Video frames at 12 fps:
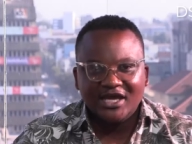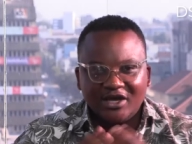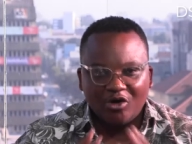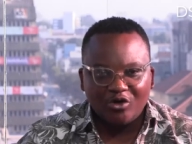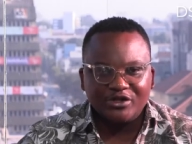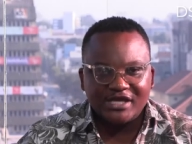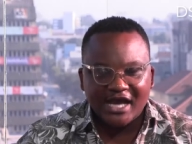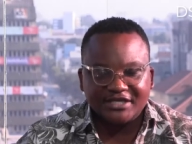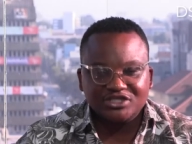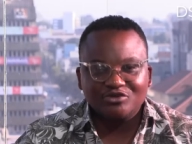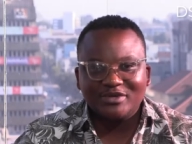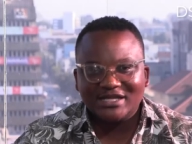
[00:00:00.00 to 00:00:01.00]
all the
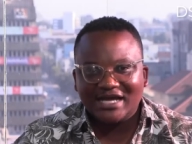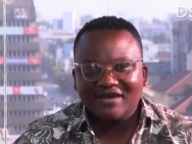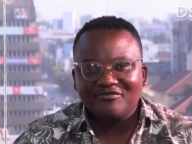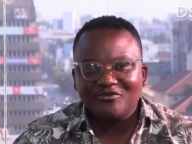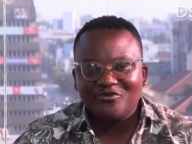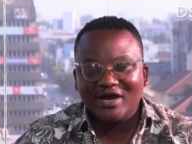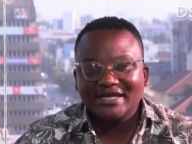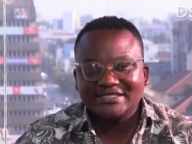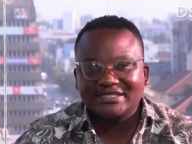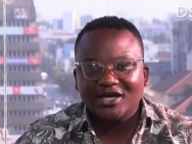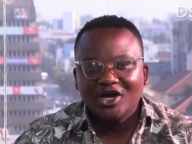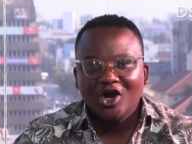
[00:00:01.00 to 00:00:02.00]
action will be live right
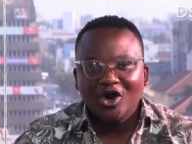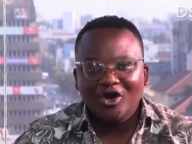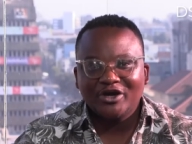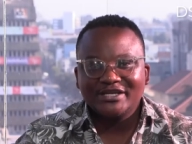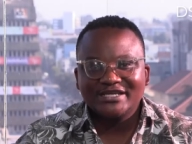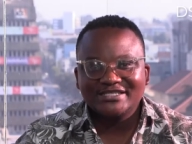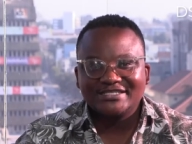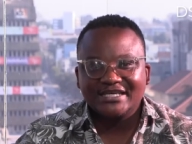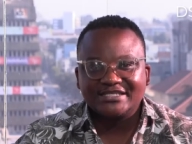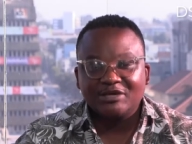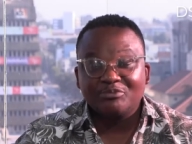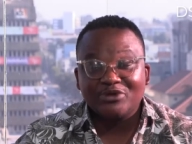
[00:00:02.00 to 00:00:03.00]
here on
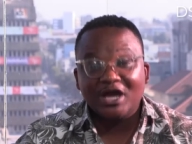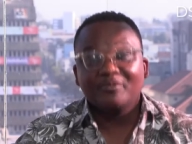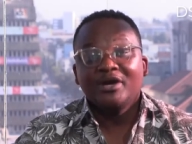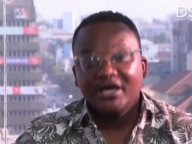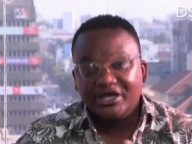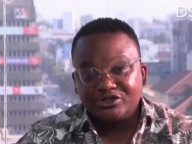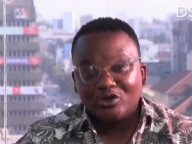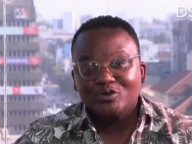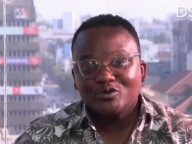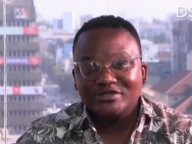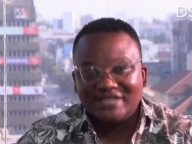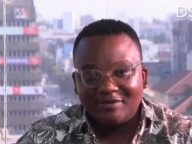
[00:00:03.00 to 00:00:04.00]
ZTN Prime. It's
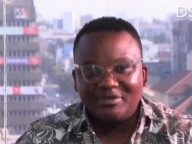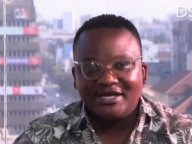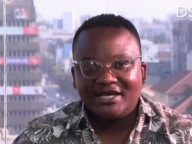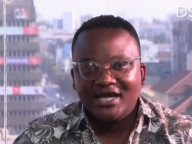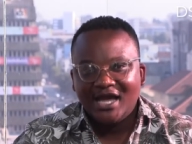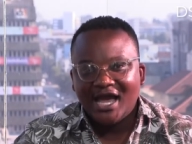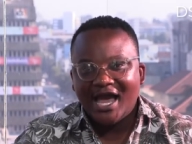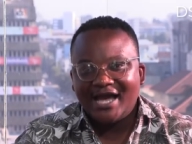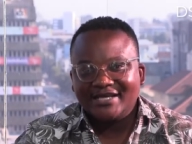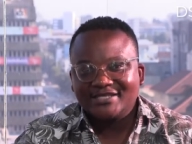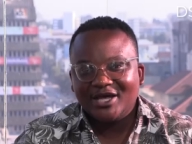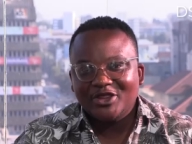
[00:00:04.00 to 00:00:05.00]
also doubling
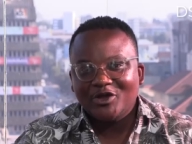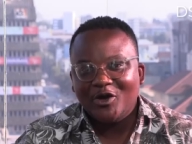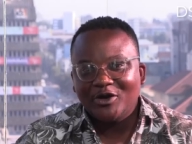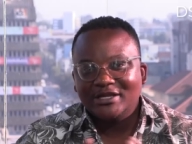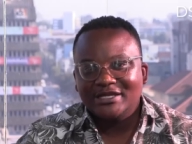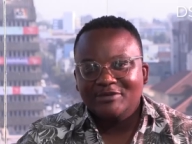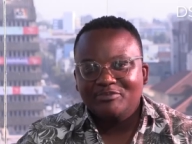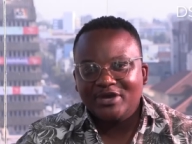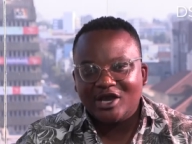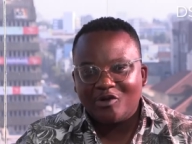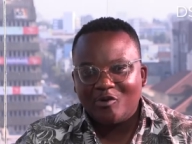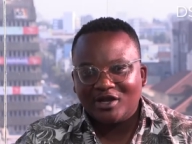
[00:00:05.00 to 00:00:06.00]
as the Olympic
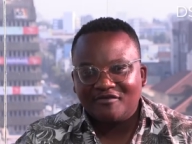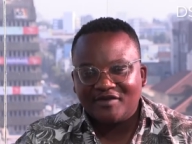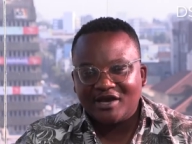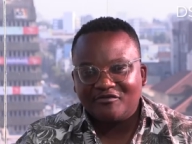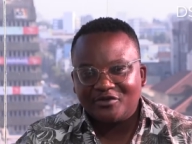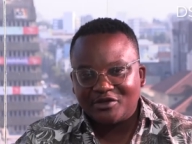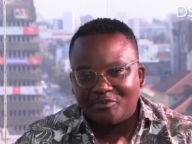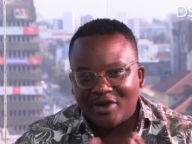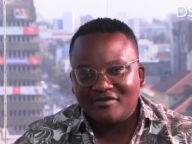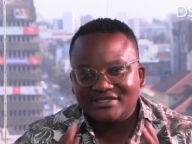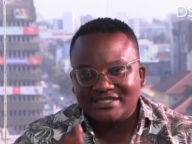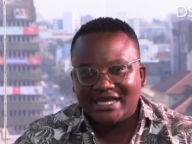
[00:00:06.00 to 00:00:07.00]
qualifier for the
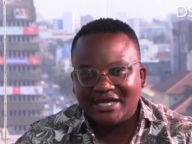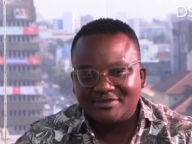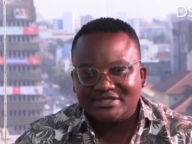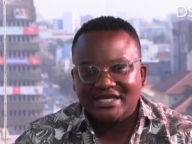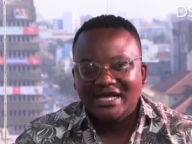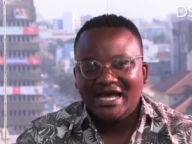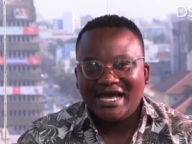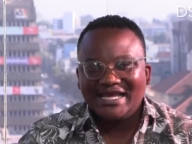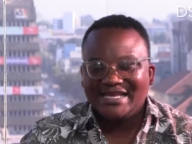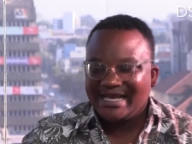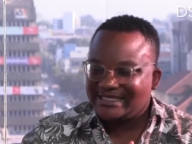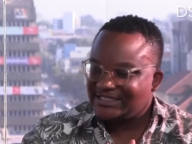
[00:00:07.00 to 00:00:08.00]
Paris Games uh,
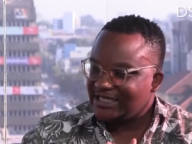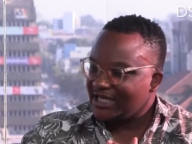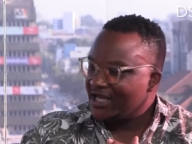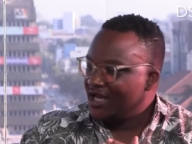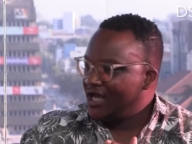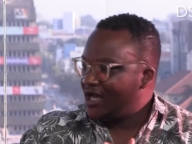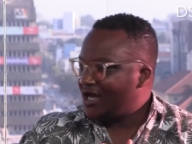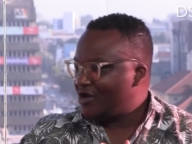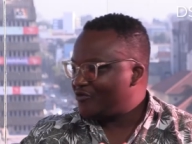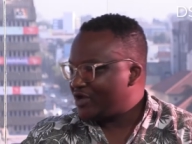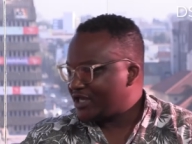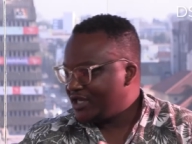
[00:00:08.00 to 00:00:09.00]
next year. Uh,
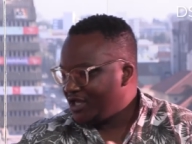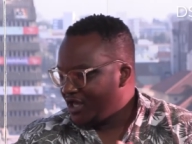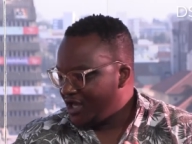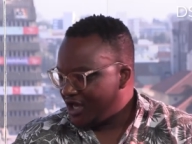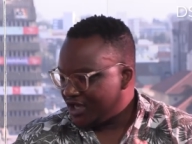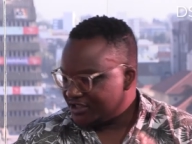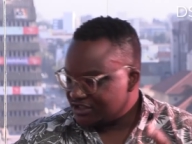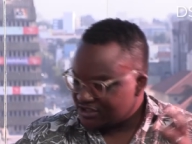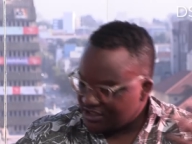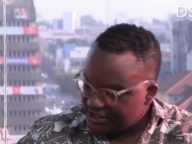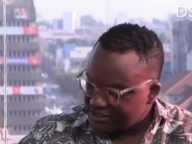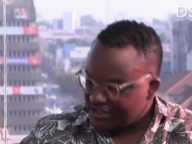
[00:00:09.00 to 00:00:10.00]
Ricky, just
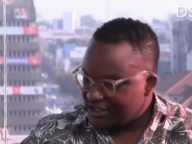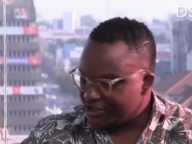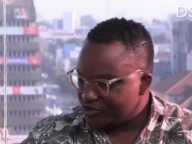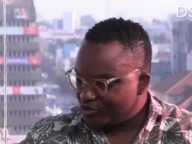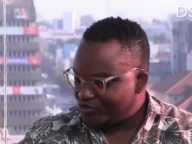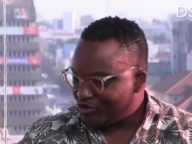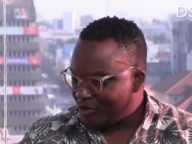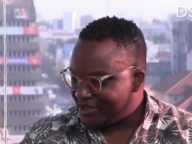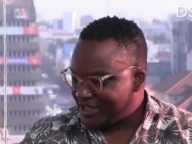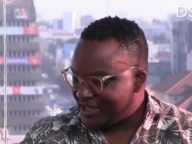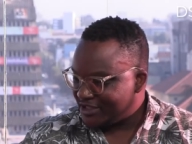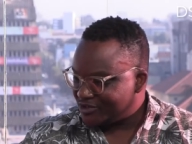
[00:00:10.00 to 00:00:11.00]
listening to Robbie
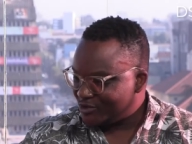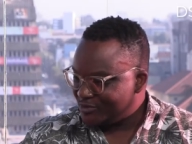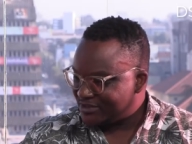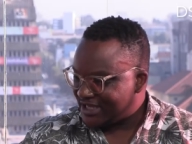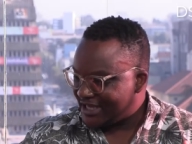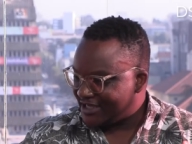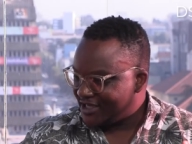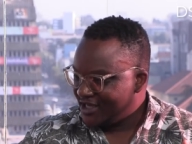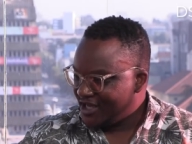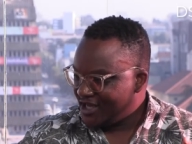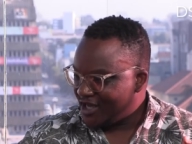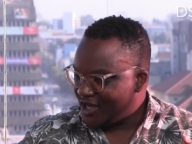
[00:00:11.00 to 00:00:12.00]
there, it seems like
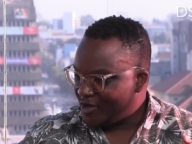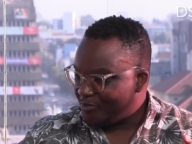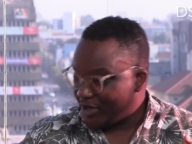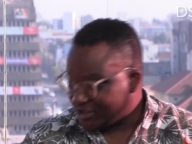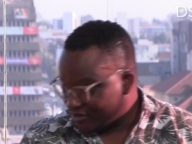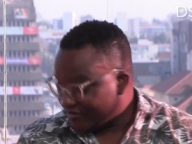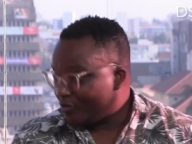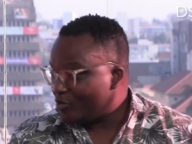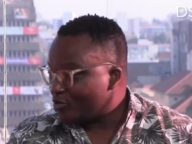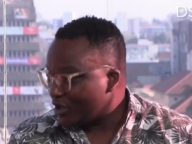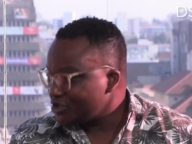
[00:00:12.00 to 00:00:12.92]
basically even when what